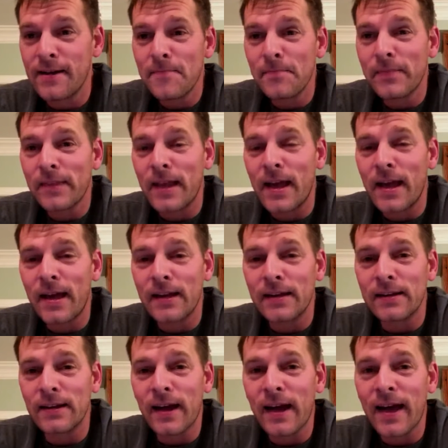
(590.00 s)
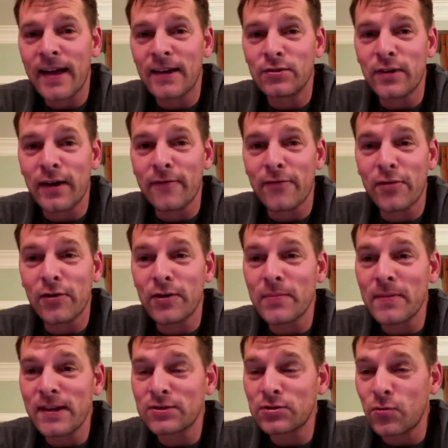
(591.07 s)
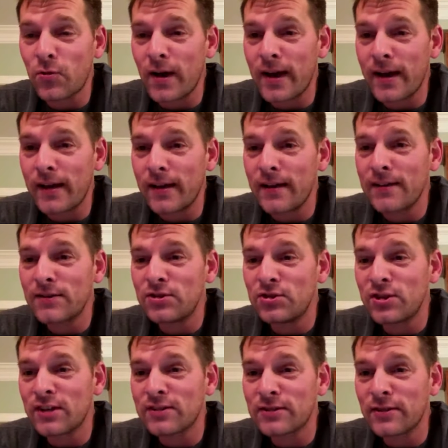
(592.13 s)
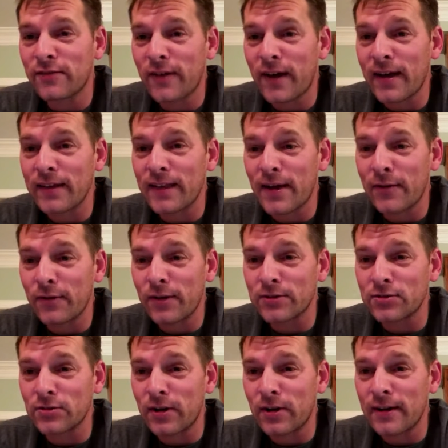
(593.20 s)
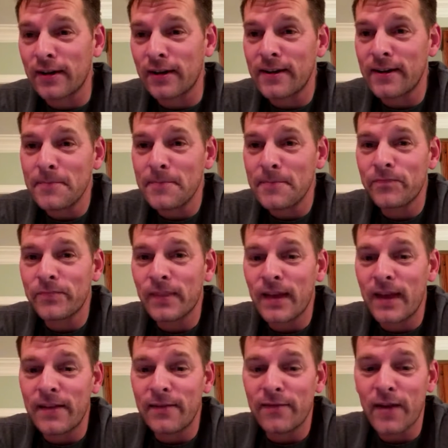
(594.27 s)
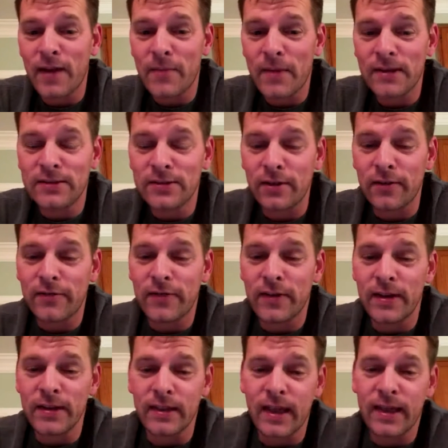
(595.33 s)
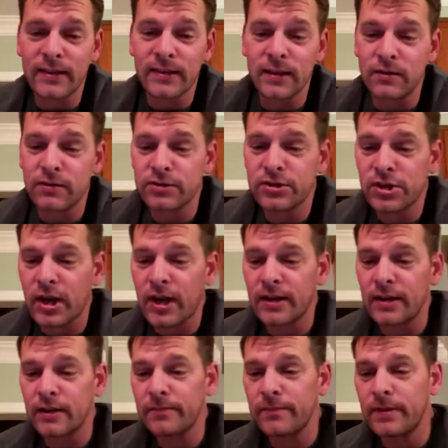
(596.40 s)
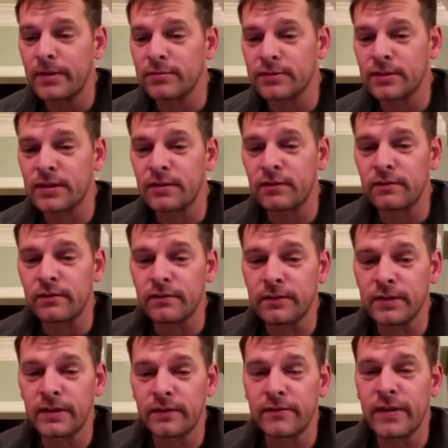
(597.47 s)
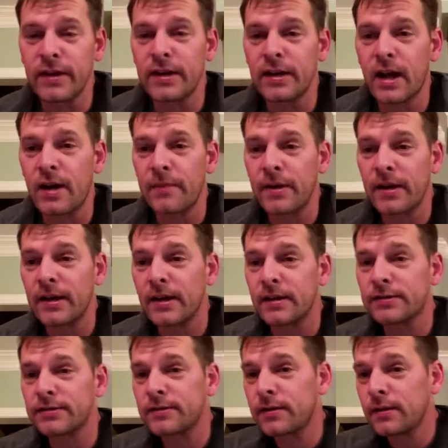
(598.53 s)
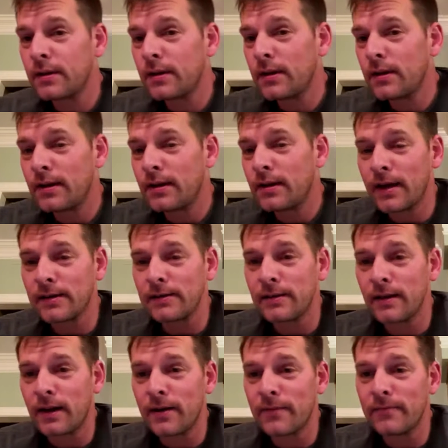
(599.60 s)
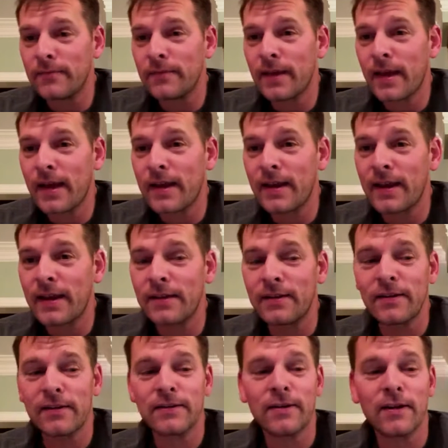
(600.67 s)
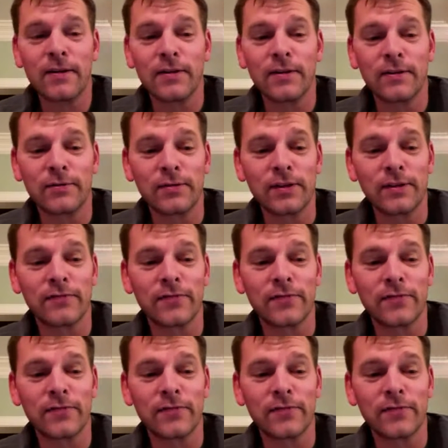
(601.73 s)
And I had to drive 30 minutes away just to find that restaurant. And found myself in like little China, but it was little Vietnam, I guess. and had a really fun